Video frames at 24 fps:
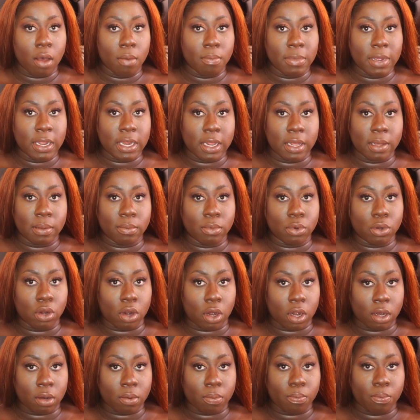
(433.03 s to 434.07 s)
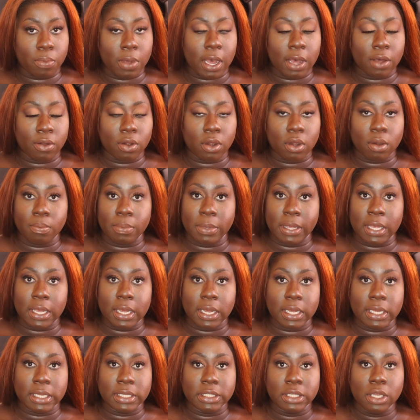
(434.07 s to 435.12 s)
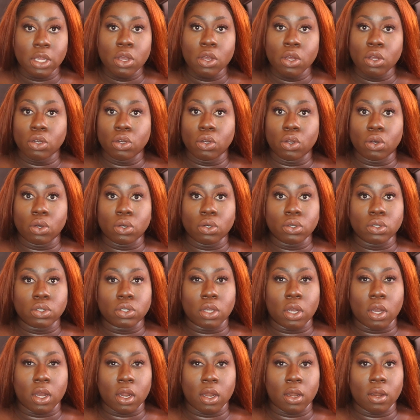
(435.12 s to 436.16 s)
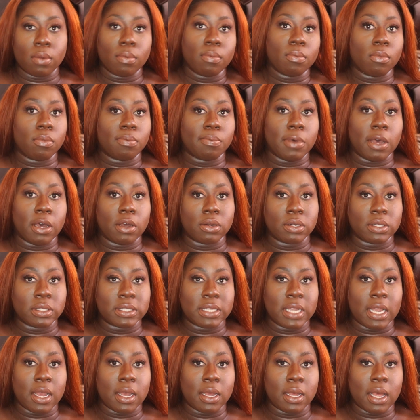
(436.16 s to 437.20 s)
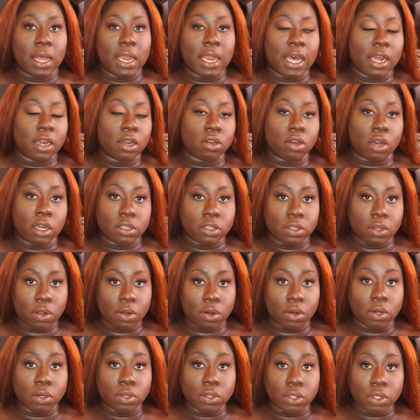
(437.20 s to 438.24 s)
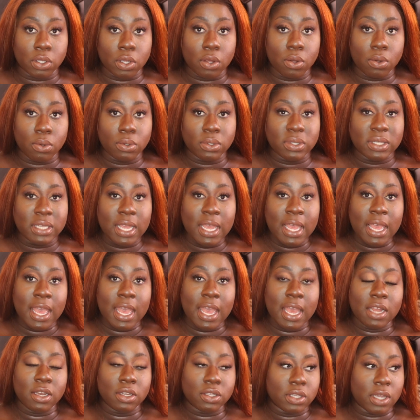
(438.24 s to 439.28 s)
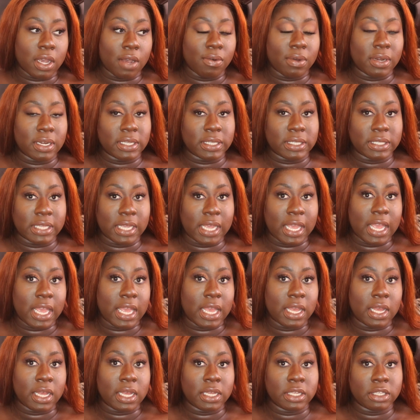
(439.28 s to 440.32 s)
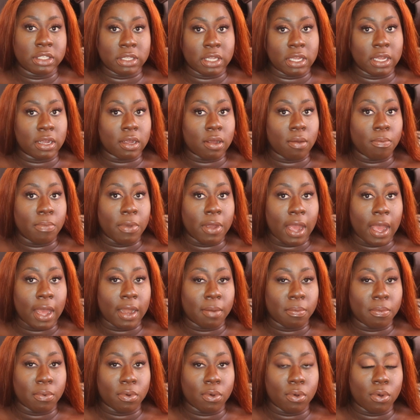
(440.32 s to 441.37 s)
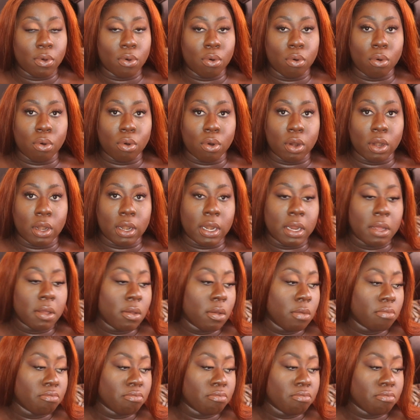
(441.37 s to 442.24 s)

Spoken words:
medium dark powder, because those are powders that a lot of dark skin girls use, and so I want to see, is it compatible or